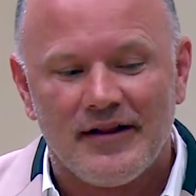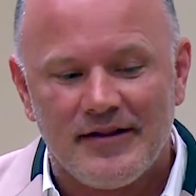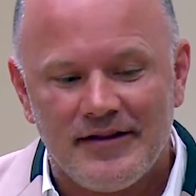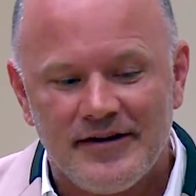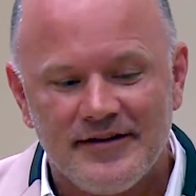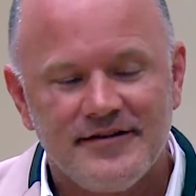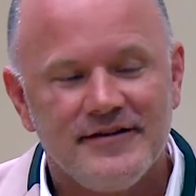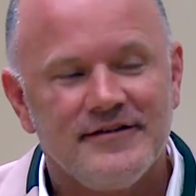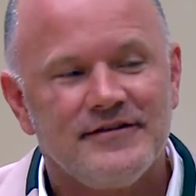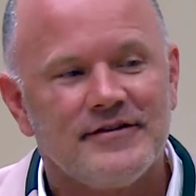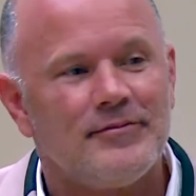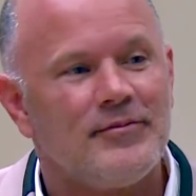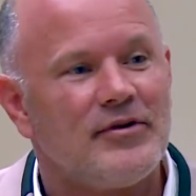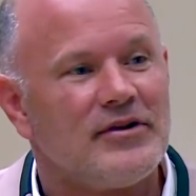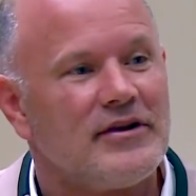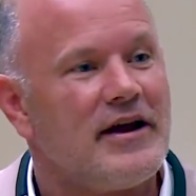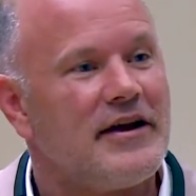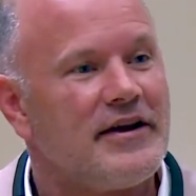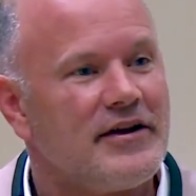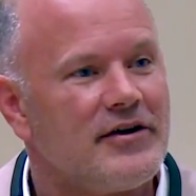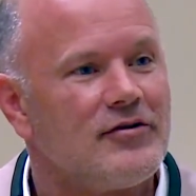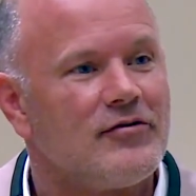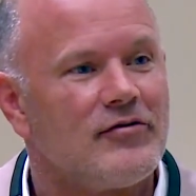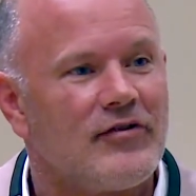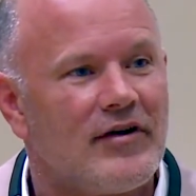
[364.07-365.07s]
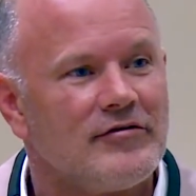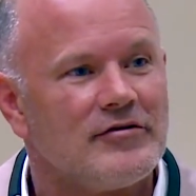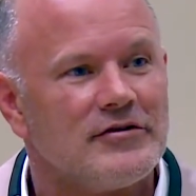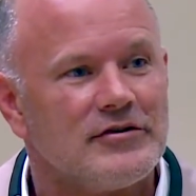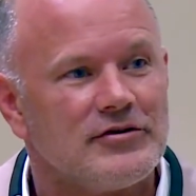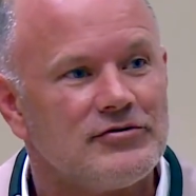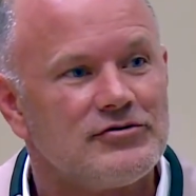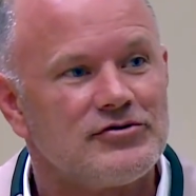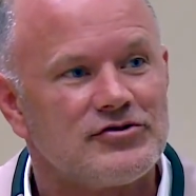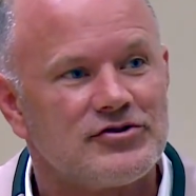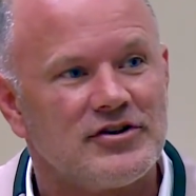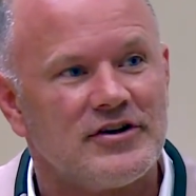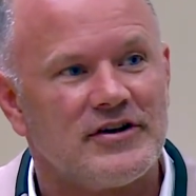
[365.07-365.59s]
This is a millennial
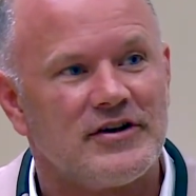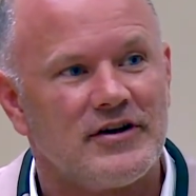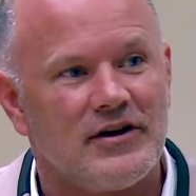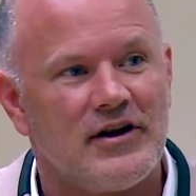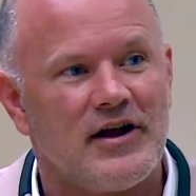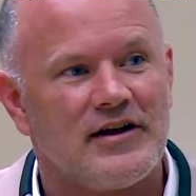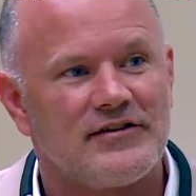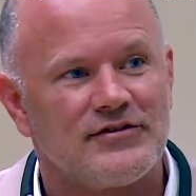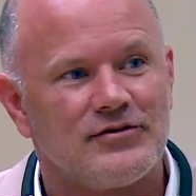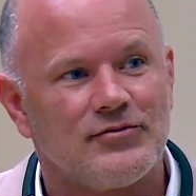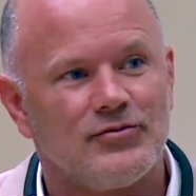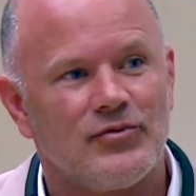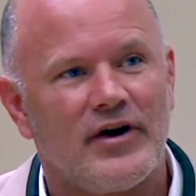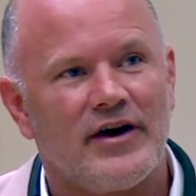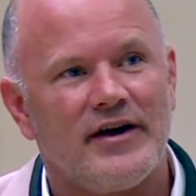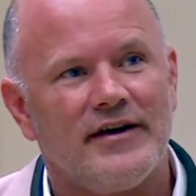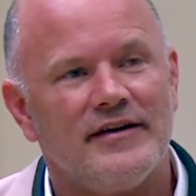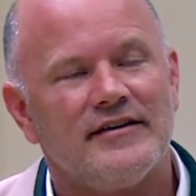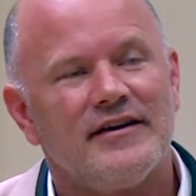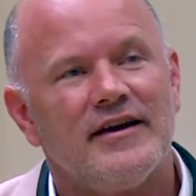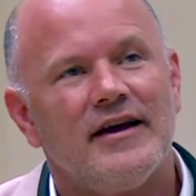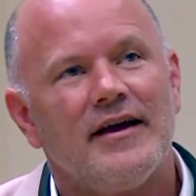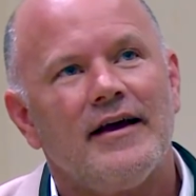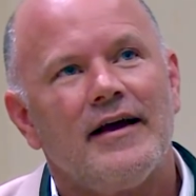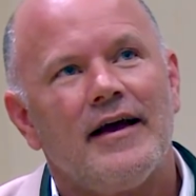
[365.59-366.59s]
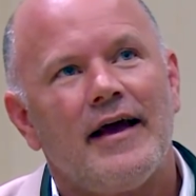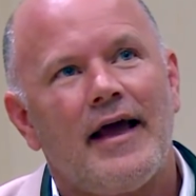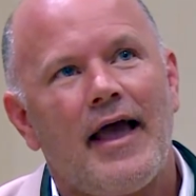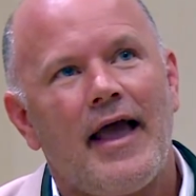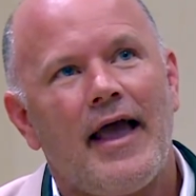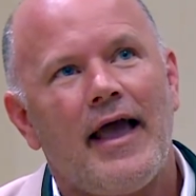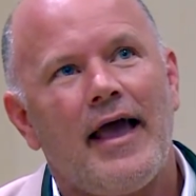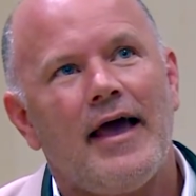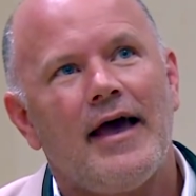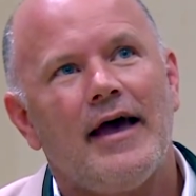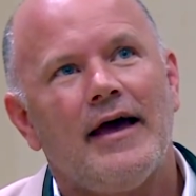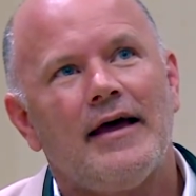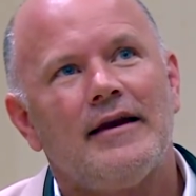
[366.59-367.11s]
revolution in lots of ways,
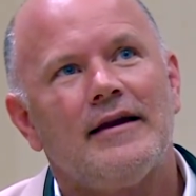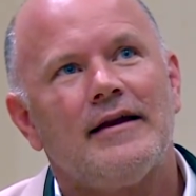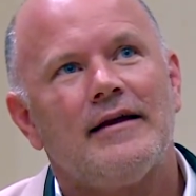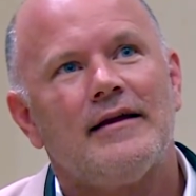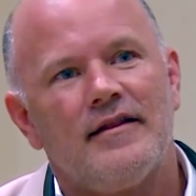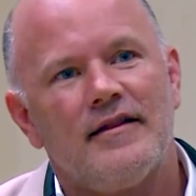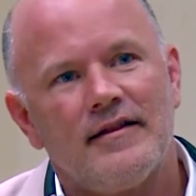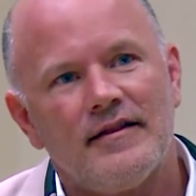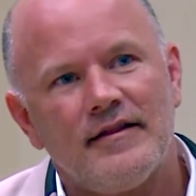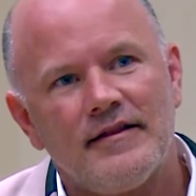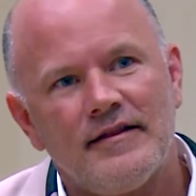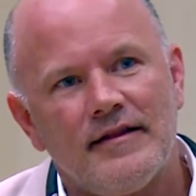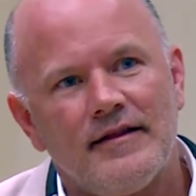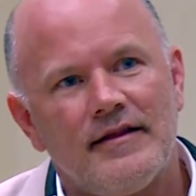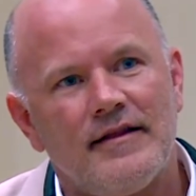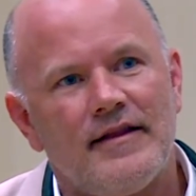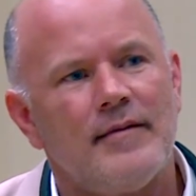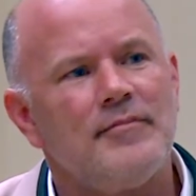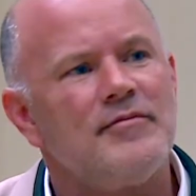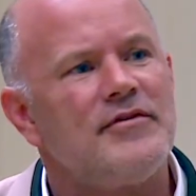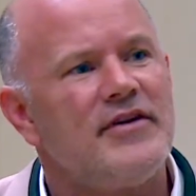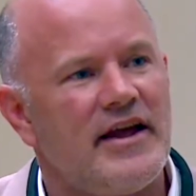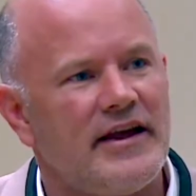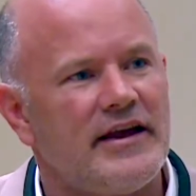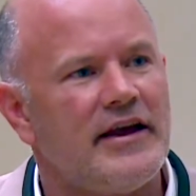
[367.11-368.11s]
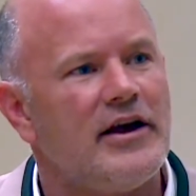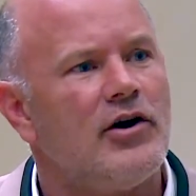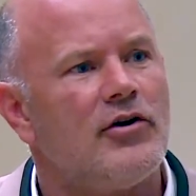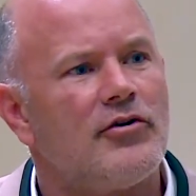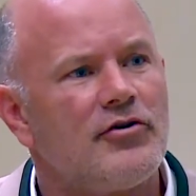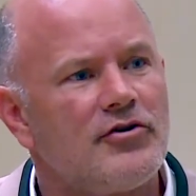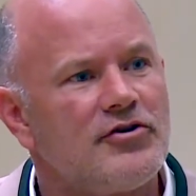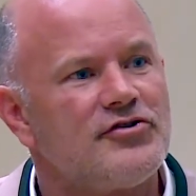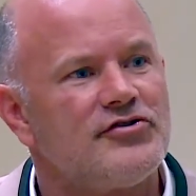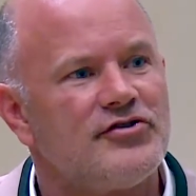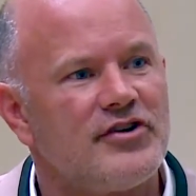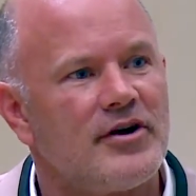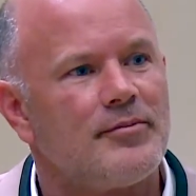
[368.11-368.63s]
and them taking
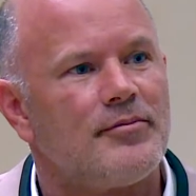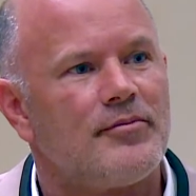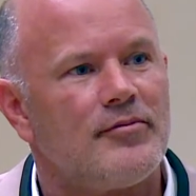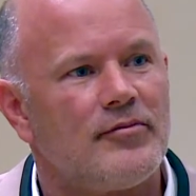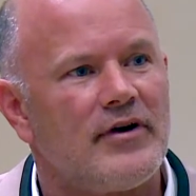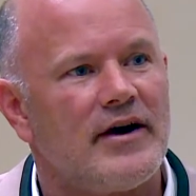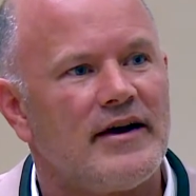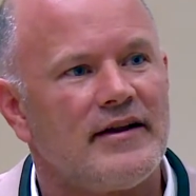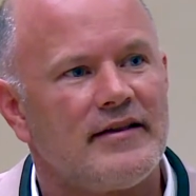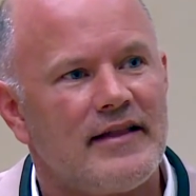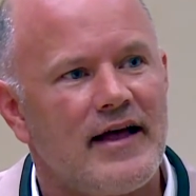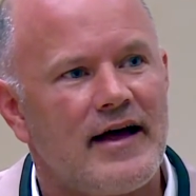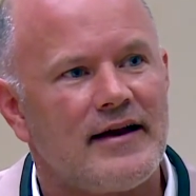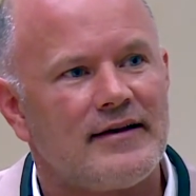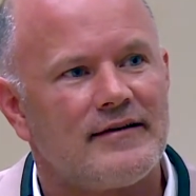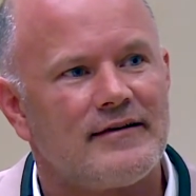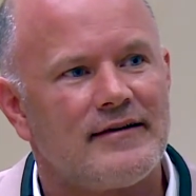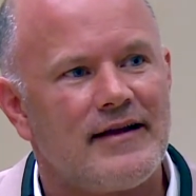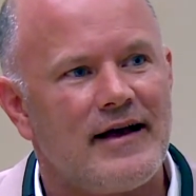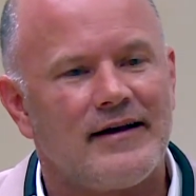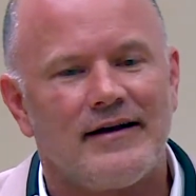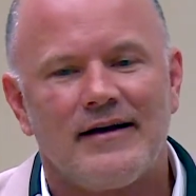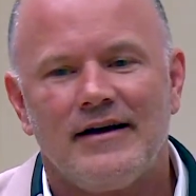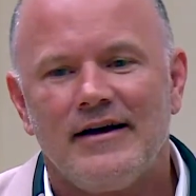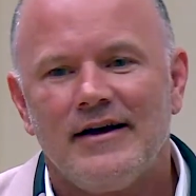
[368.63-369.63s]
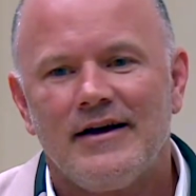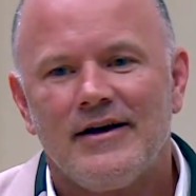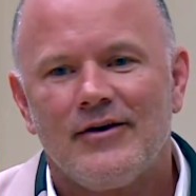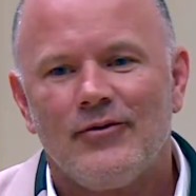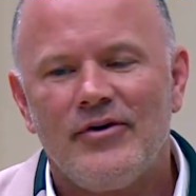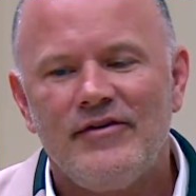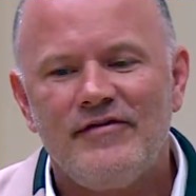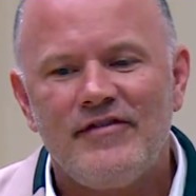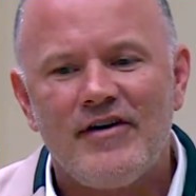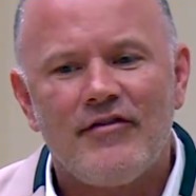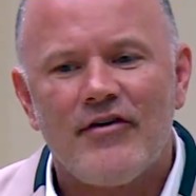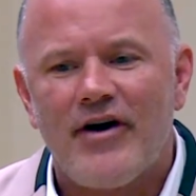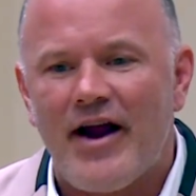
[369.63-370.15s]
ownership, right? That
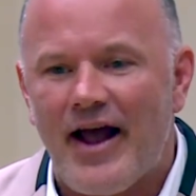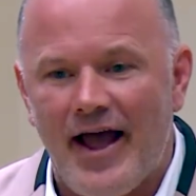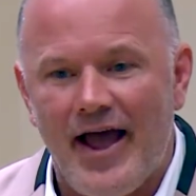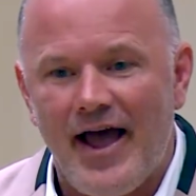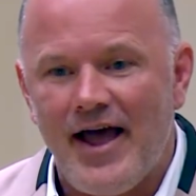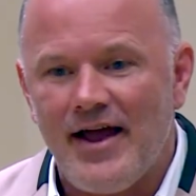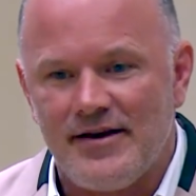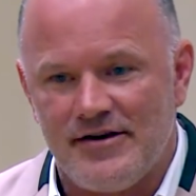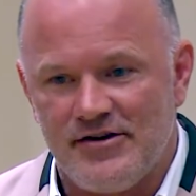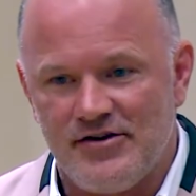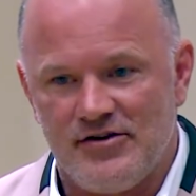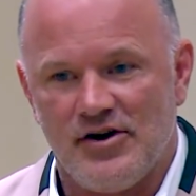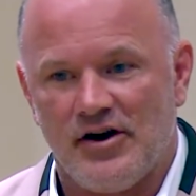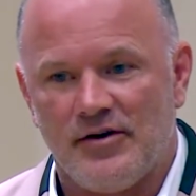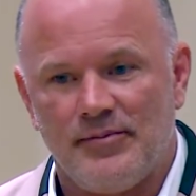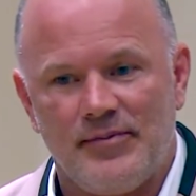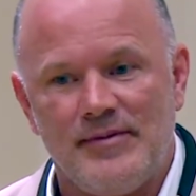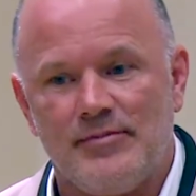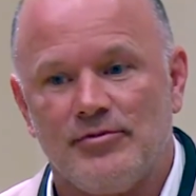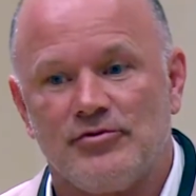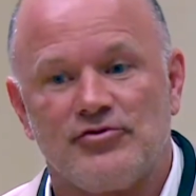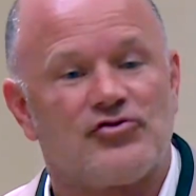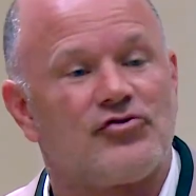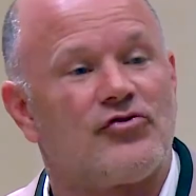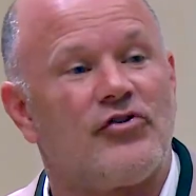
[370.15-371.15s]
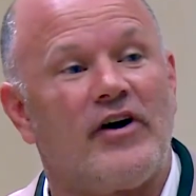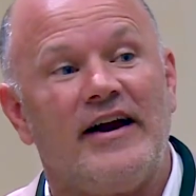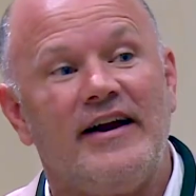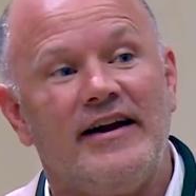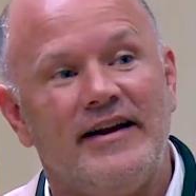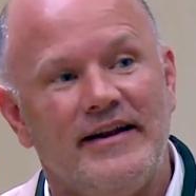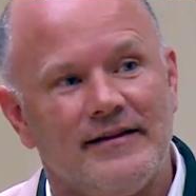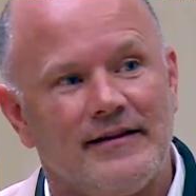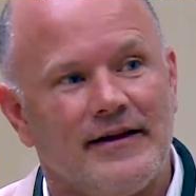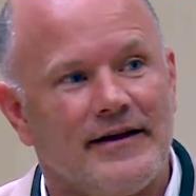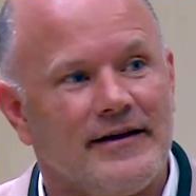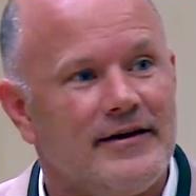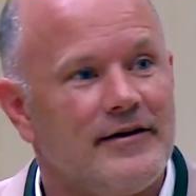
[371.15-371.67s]
we've never had young people
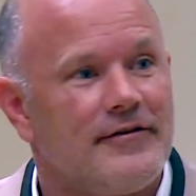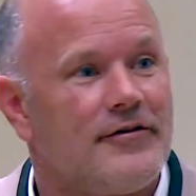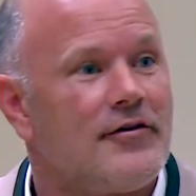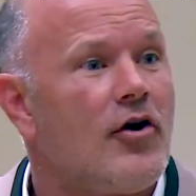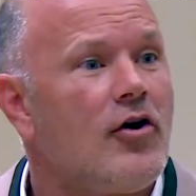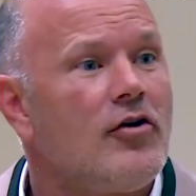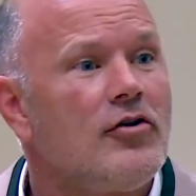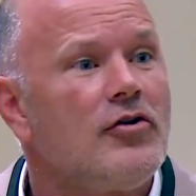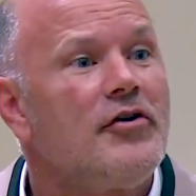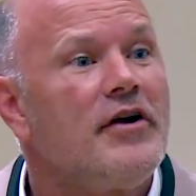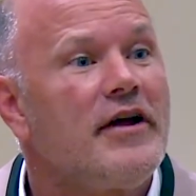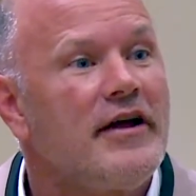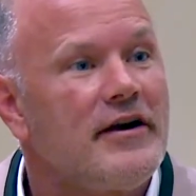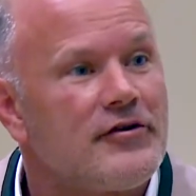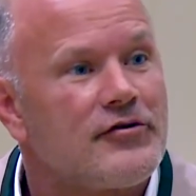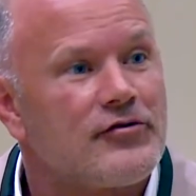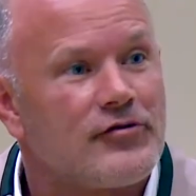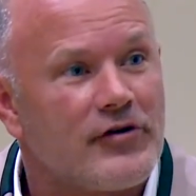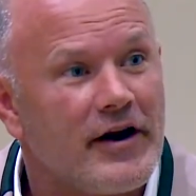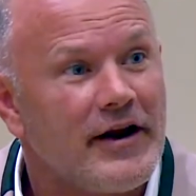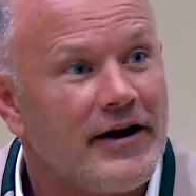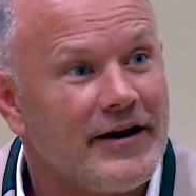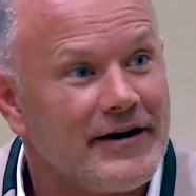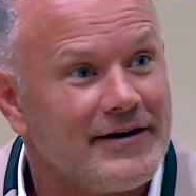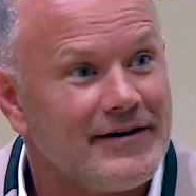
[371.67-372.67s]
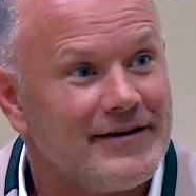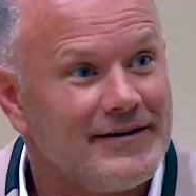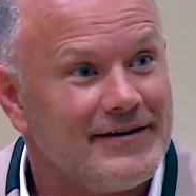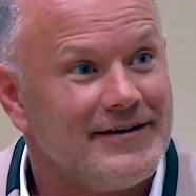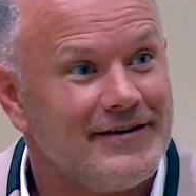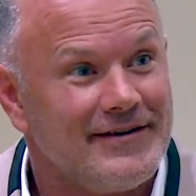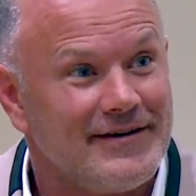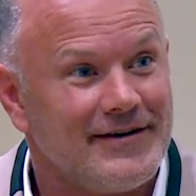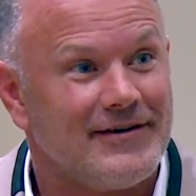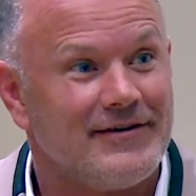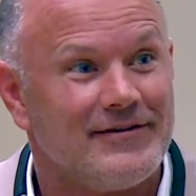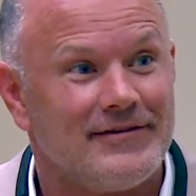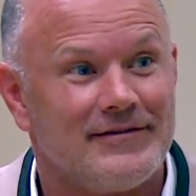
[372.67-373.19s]
trading like they're all learning how to trade,
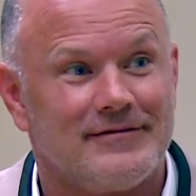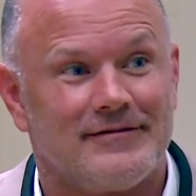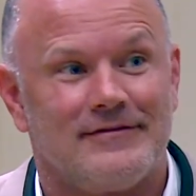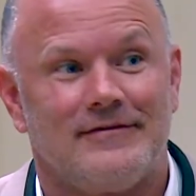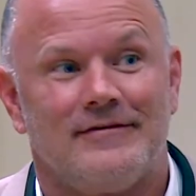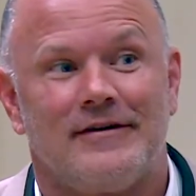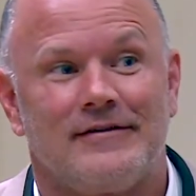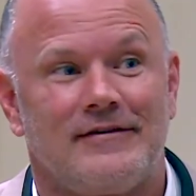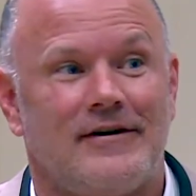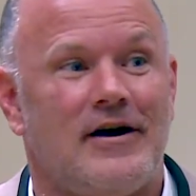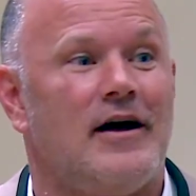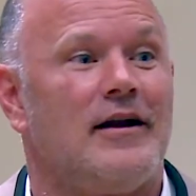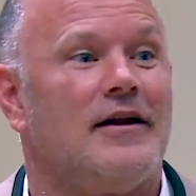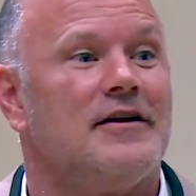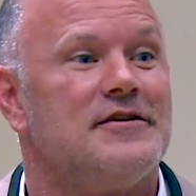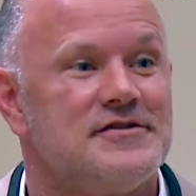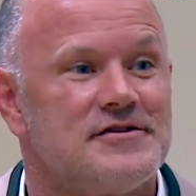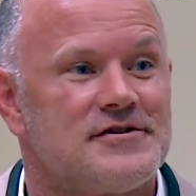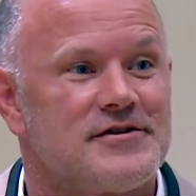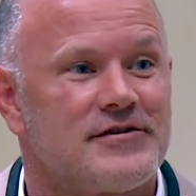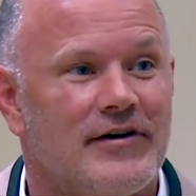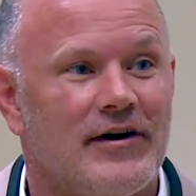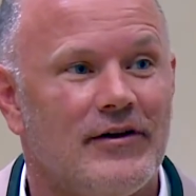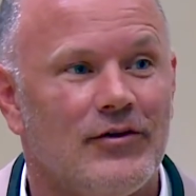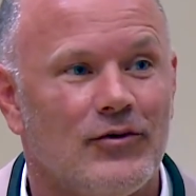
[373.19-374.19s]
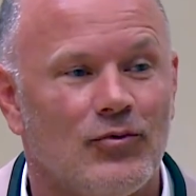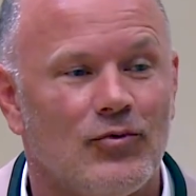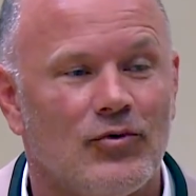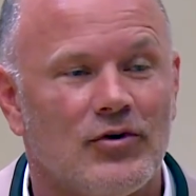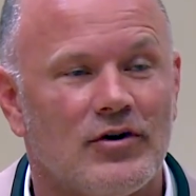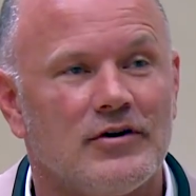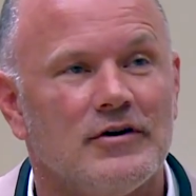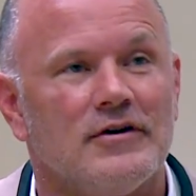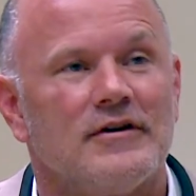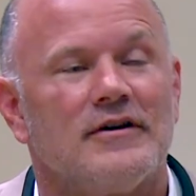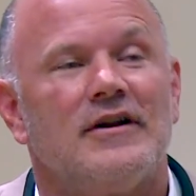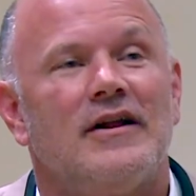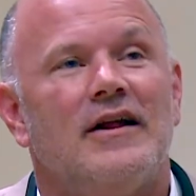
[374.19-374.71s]
in colleges around the
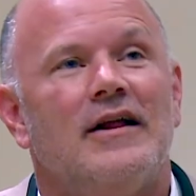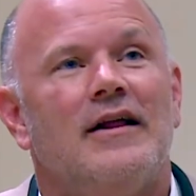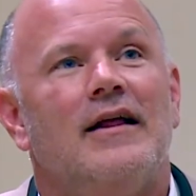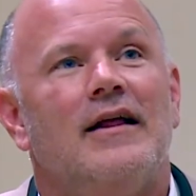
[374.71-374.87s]
world.